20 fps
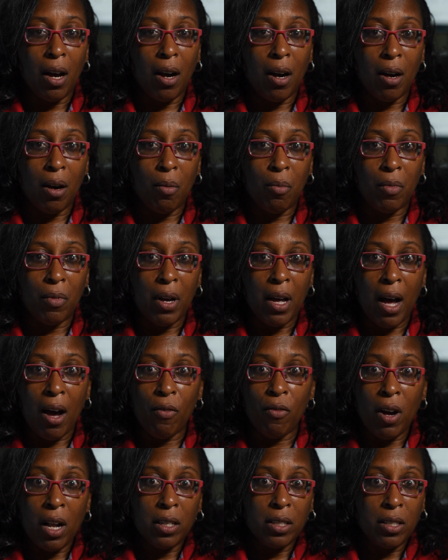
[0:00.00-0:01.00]

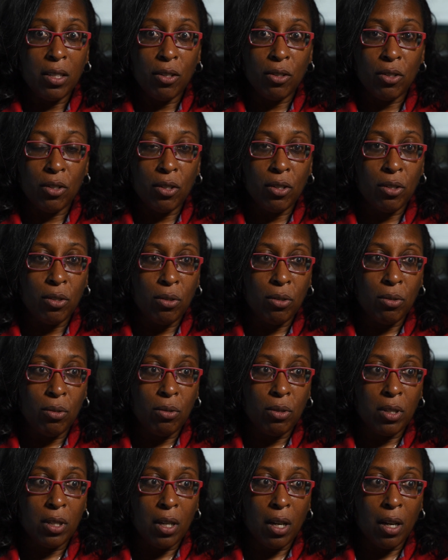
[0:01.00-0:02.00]
how volunteers are
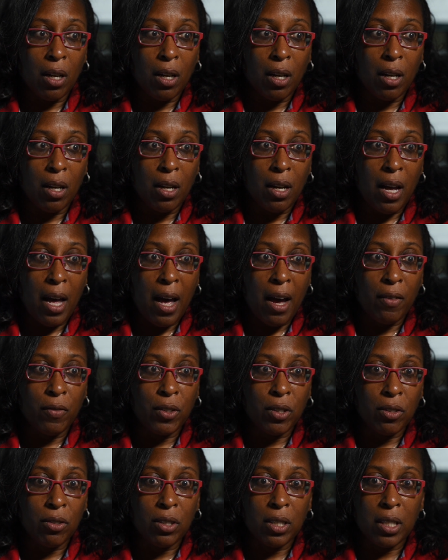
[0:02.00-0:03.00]
used
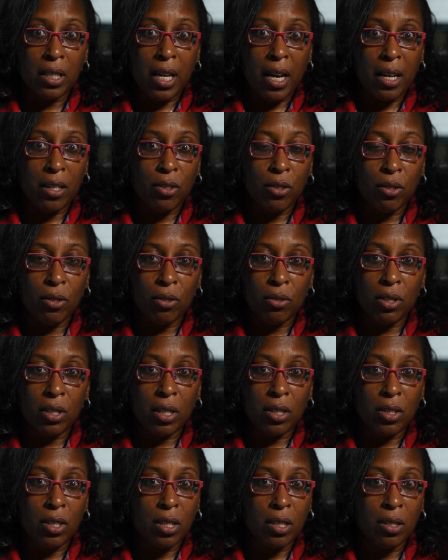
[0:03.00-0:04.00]
after disasters,
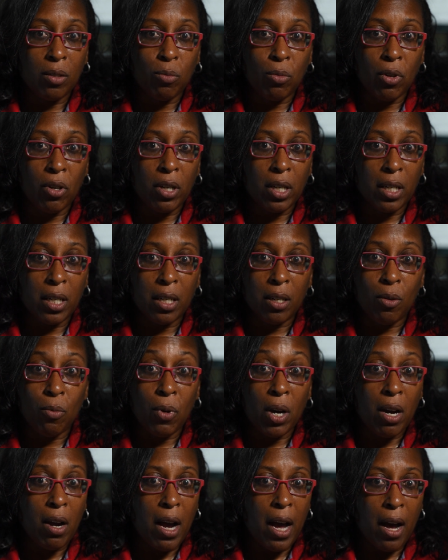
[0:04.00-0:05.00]
such as working in a
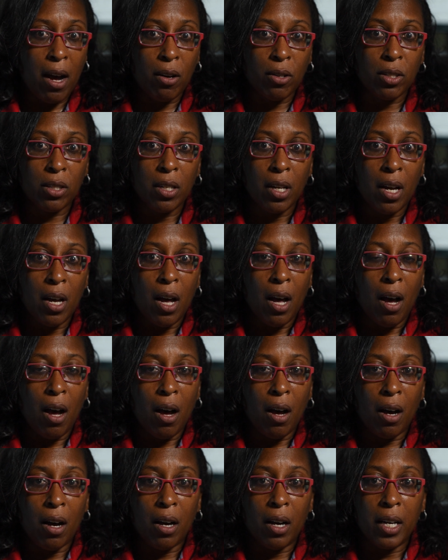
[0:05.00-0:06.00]
warehouse
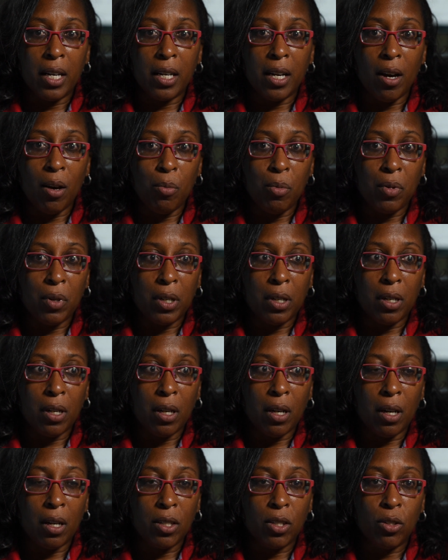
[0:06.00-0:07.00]
and
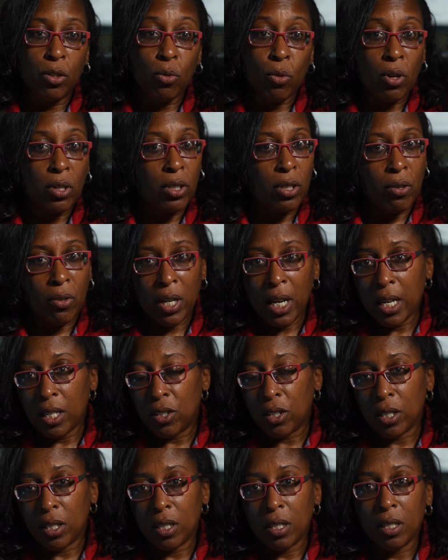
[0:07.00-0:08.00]
helping sort
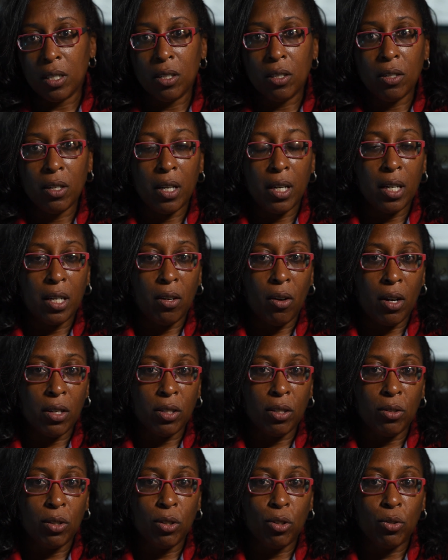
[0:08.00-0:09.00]
donations and
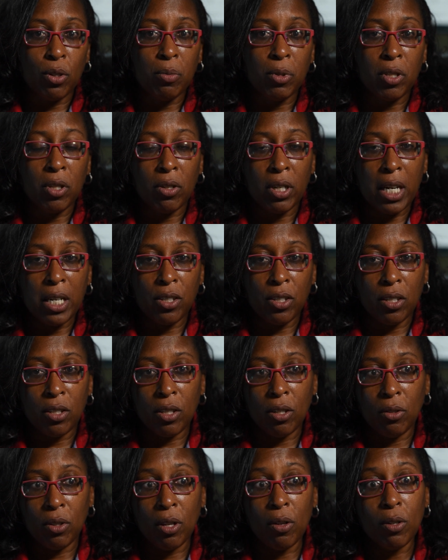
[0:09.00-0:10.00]
also distribute
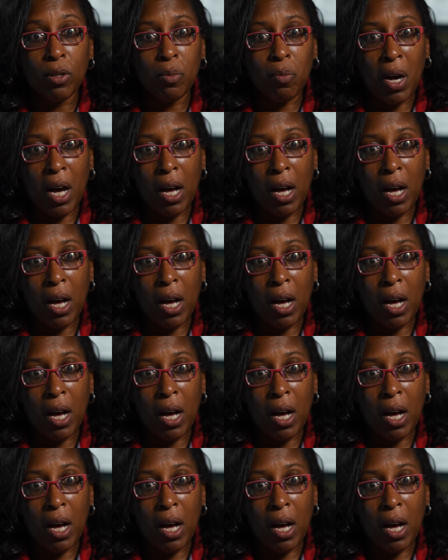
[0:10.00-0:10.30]
donations. So those